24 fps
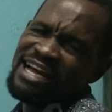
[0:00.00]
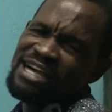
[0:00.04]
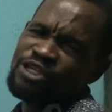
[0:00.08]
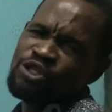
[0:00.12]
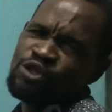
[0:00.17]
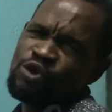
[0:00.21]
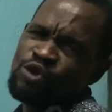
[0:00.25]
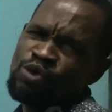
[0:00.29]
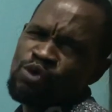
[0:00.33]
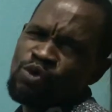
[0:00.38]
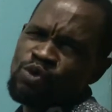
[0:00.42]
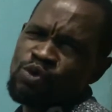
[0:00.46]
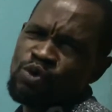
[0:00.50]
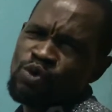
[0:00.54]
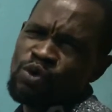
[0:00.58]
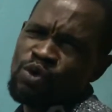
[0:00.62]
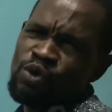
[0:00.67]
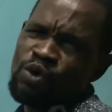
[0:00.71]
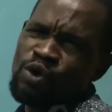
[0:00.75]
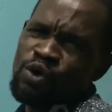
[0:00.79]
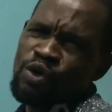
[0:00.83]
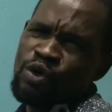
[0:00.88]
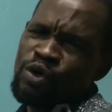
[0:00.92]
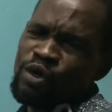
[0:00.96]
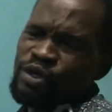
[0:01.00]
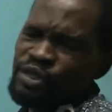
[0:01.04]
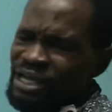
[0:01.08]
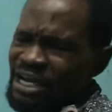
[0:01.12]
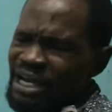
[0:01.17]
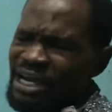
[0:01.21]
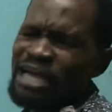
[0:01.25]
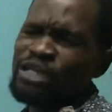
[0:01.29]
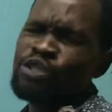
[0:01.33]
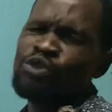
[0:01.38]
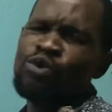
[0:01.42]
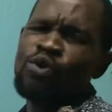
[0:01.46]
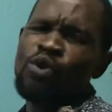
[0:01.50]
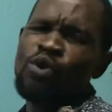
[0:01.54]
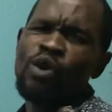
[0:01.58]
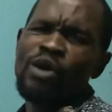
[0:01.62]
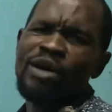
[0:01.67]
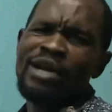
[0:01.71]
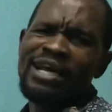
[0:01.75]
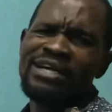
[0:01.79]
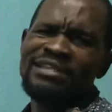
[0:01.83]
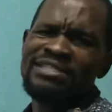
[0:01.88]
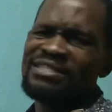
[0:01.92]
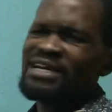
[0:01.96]
to you, clear to
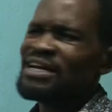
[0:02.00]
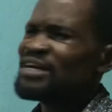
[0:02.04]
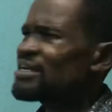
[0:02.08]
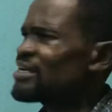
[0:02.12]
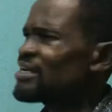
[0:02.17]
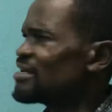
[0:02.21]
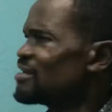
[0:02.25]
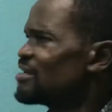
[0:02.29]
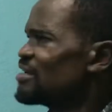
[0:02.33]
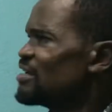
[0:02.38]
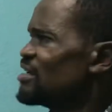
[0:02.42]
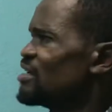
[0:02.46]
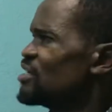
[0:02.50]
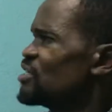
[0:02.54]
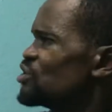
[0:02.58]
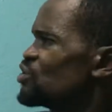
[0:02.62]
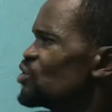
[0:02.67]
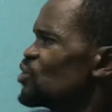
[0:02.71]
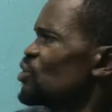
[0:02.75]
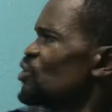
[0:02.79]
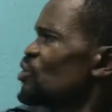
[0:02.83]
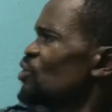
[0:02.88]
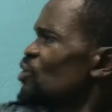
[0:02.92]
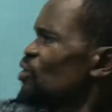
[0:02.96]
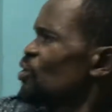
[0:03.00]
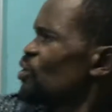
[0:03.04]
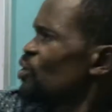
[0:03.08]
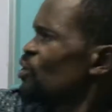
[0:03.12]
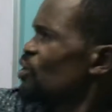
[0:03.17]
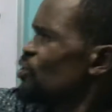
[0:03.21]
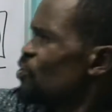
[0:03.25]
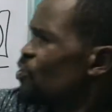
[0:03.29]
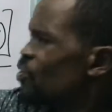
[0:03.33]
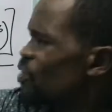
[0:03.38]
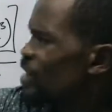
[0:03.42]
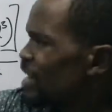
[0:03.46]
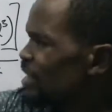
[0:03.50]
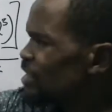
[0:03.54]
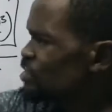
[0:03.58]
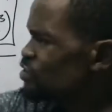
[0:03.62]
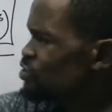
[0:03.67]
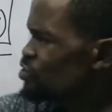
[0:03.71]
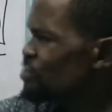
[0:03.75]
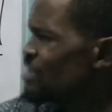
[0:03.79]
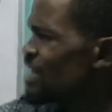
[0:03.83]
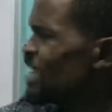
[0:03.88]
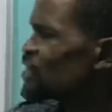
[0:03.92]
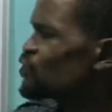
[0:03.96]
understand it. So you can
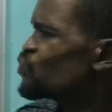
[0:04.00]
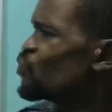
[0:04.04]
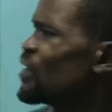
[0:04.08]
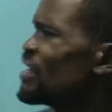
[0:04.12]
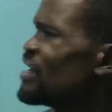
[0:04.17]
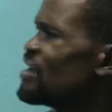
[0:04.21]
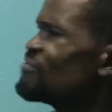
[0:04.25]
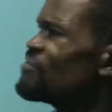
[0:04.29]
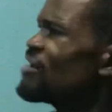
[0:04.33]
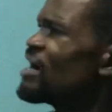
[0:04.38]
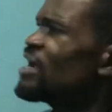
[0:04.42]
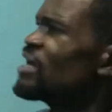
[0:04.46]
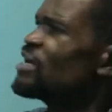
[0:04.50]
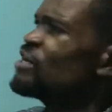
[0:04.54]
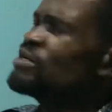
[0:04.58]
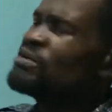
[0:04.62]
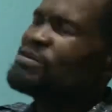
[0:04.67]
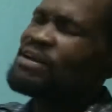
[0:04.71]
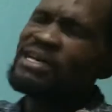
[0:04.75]
do that whenever you